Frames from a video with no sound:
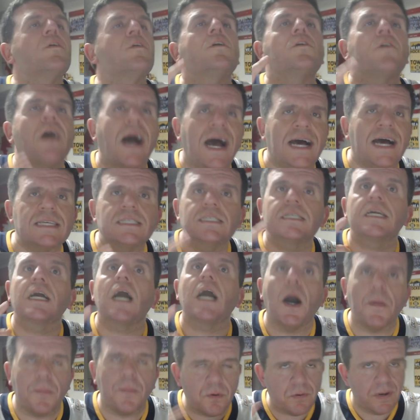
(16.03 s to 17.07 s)
last
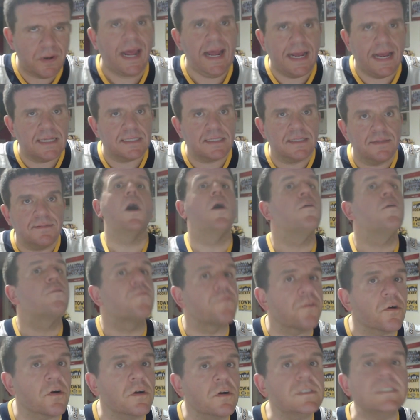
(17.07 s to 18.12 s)
couple days.
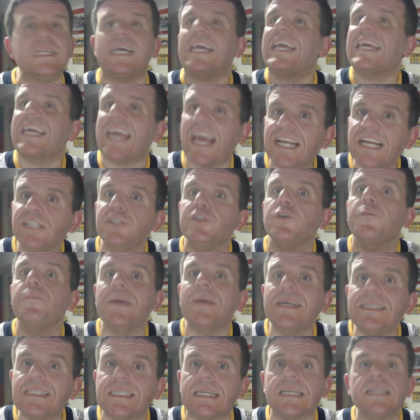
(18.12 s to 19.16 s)
First, in case you
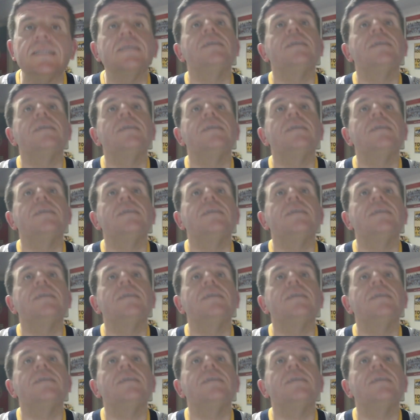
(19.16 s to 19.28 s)
missed it,